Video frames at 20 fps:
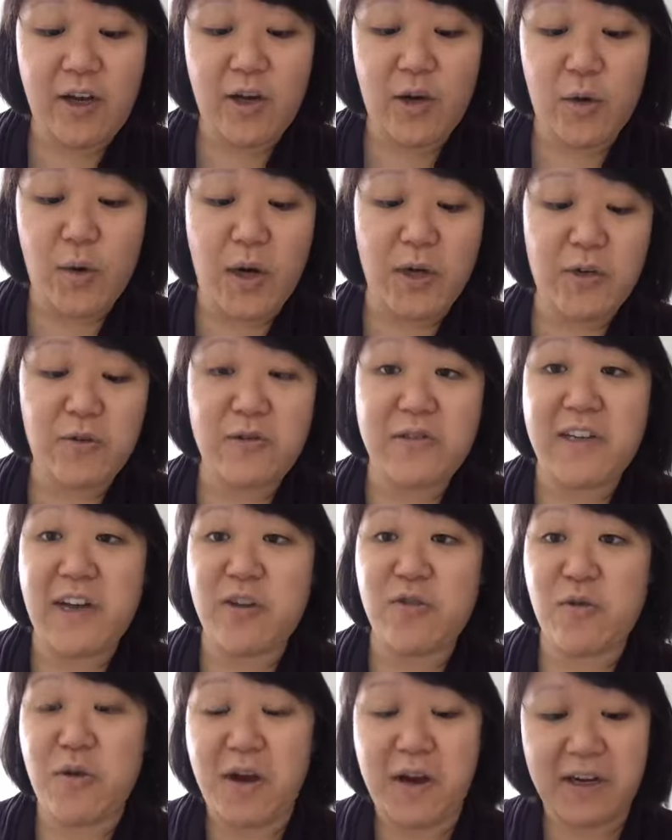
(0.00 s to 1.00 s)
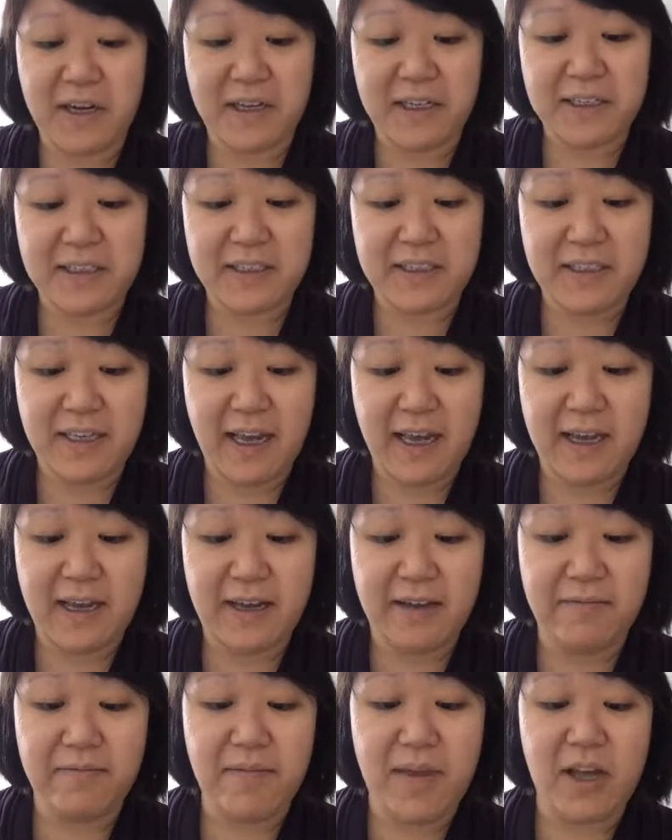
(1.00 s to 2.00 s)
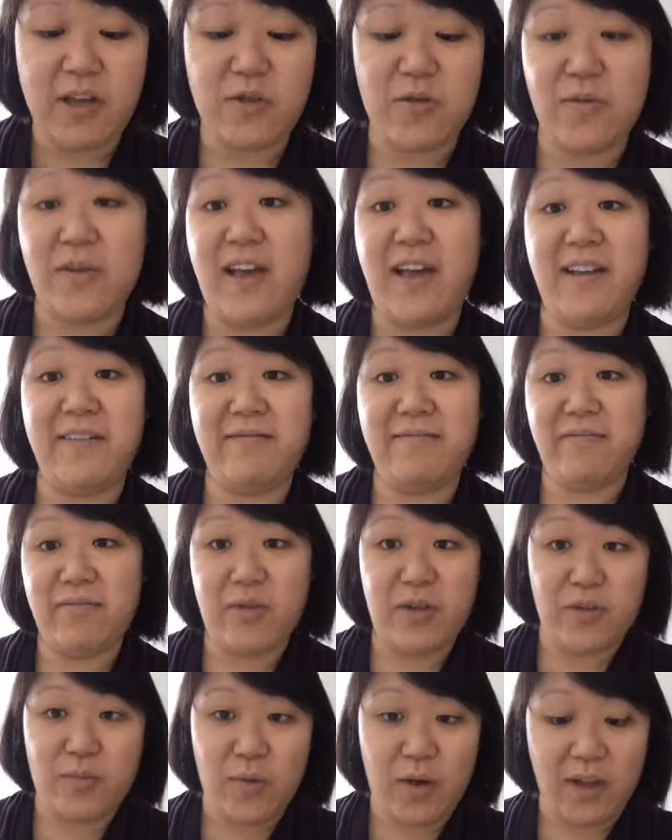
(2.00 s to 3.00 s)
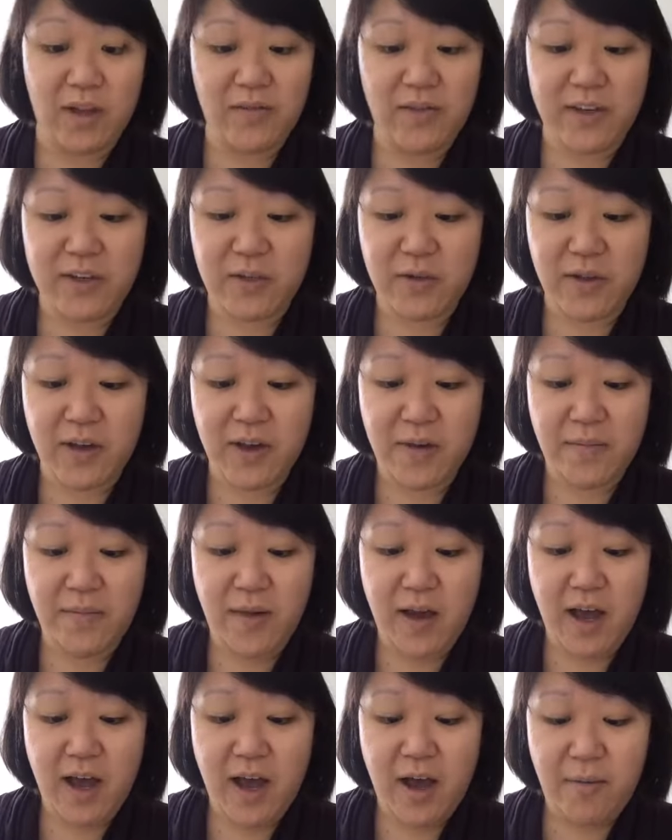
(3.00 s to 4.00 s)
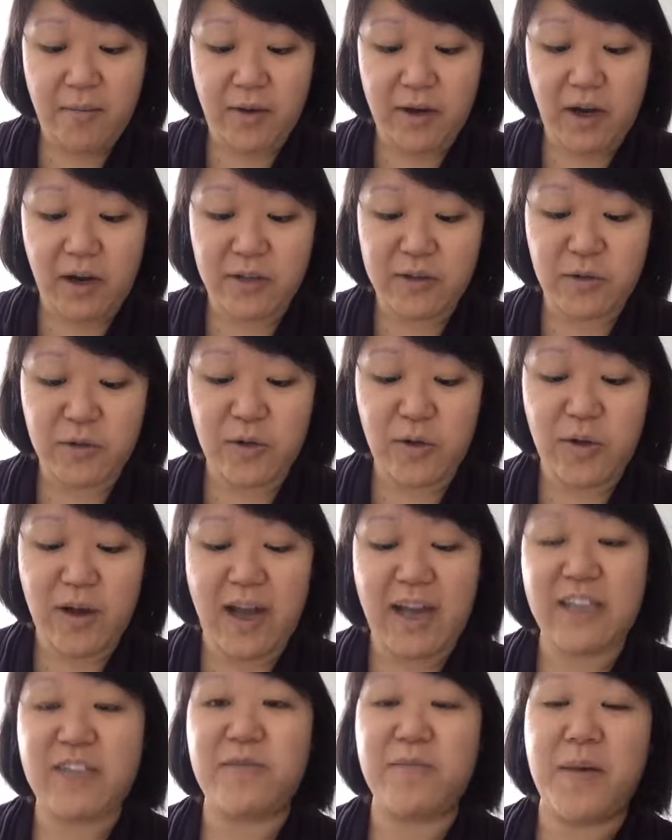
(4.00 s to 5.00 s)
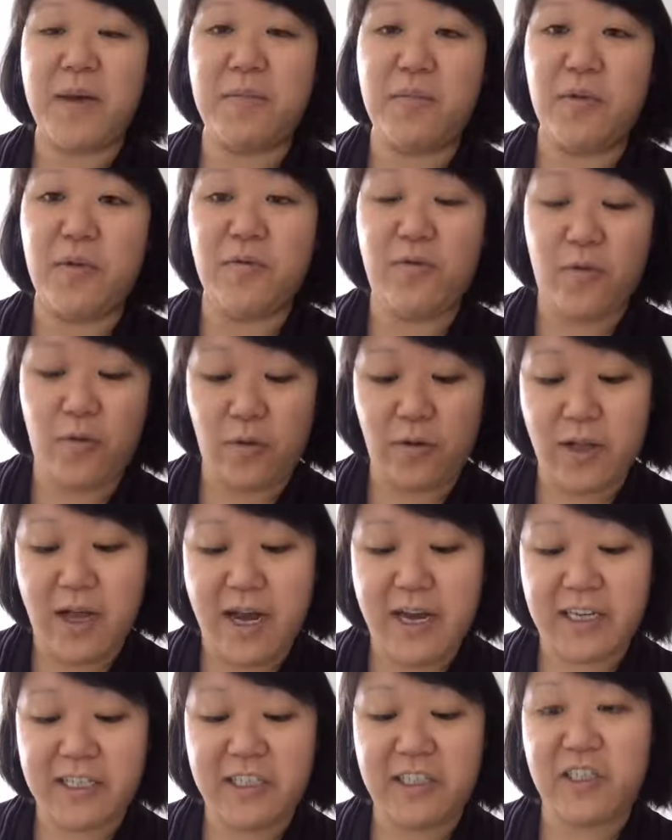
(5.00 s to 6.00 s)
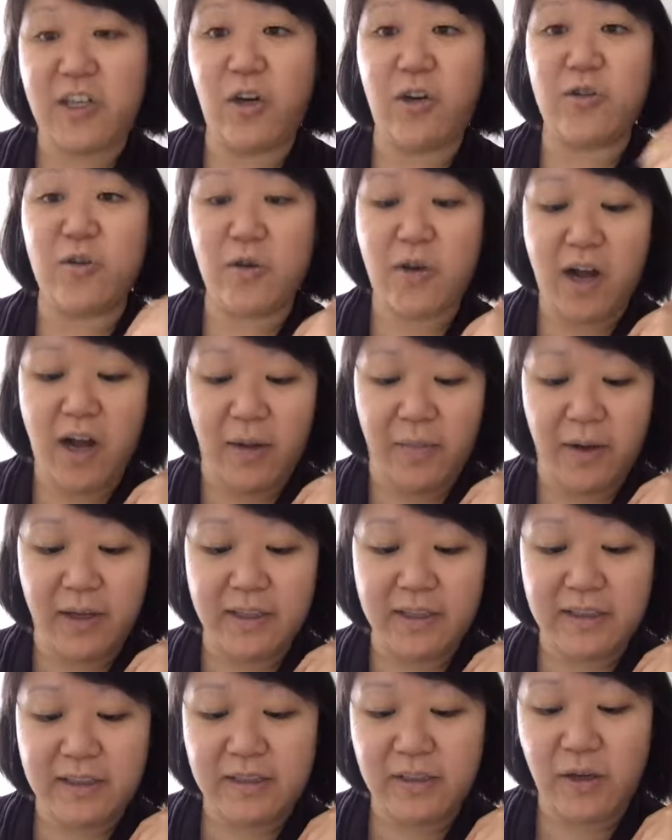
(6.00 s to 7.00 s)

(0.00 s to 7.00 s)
You know, understand your audience and make sure that it's relevant to them, but also don't ask people for likes, shares, or comments.